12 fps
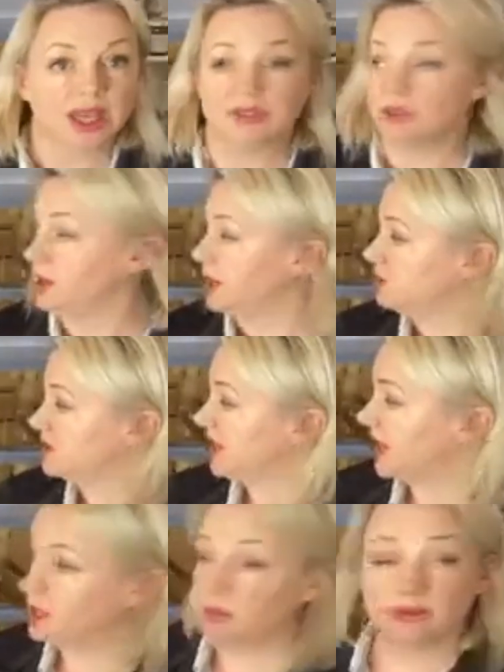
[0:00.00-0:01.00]
Give them a little
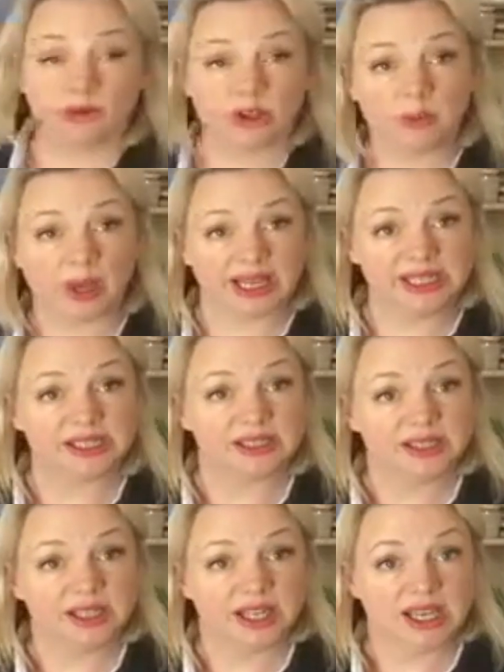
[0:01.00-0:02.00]
sand before you paint,
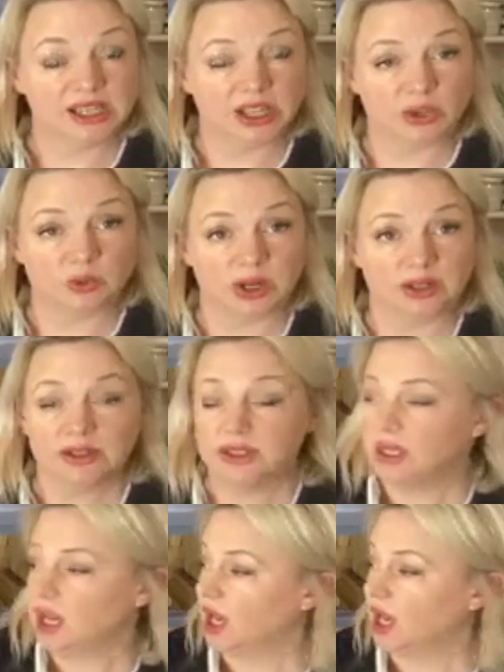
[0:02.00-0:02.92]
is a good one.